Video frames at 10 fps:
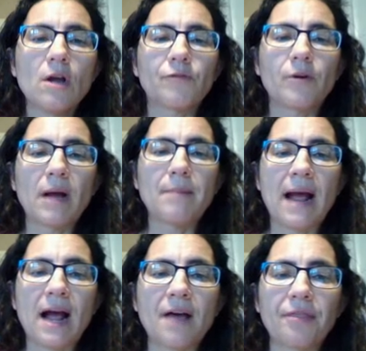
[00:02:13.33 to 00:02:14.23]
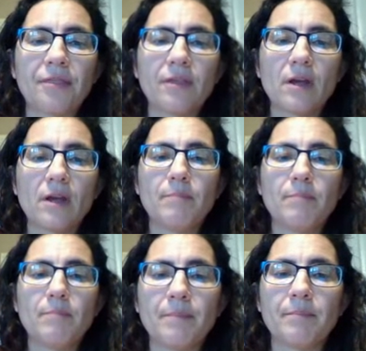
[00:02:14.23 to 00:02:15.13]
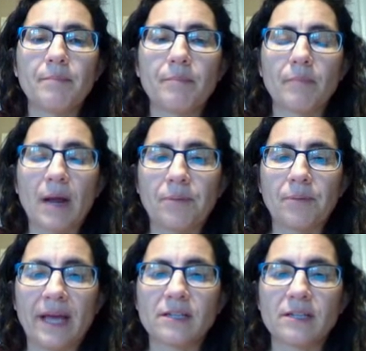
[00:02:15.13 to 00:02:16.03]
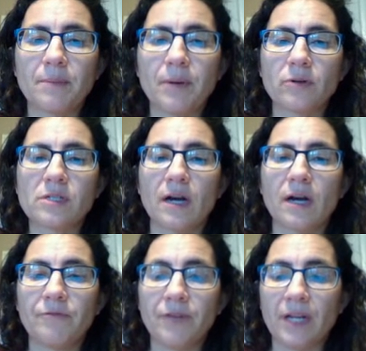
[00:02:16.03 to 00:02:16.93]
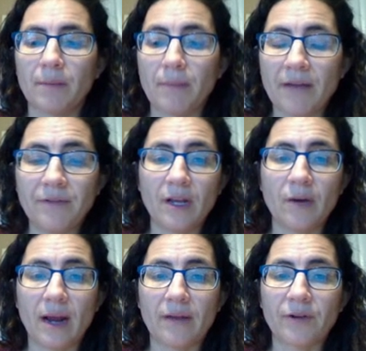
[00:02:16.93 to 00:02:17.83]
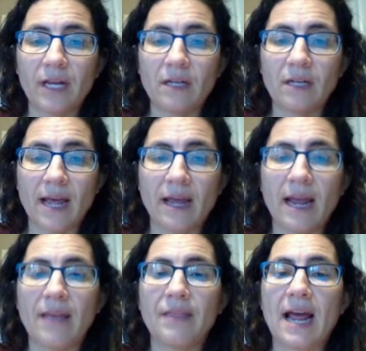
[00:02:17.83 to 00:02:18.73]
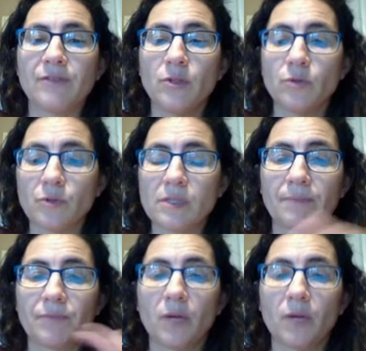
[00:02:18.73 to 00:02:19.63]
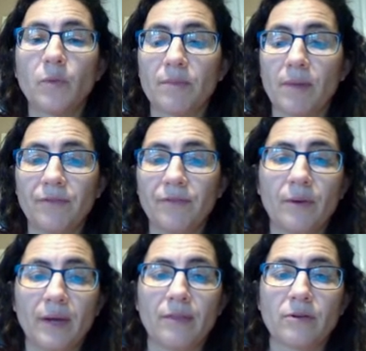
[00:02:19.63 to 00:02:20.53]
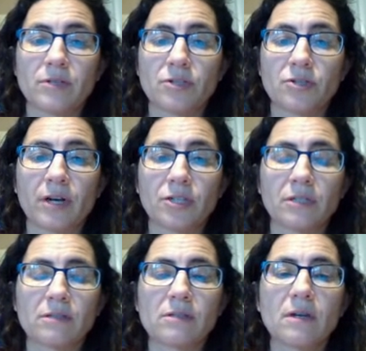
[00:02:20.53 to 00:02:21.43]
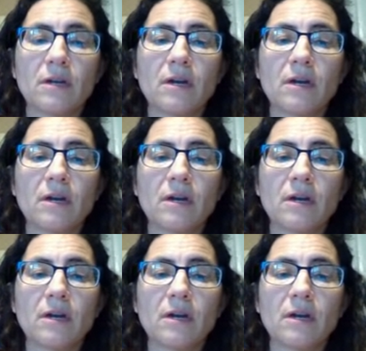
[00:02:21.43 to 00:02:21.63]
For my math, my plan is to post my video every day and then have you do something with my video in those instructions.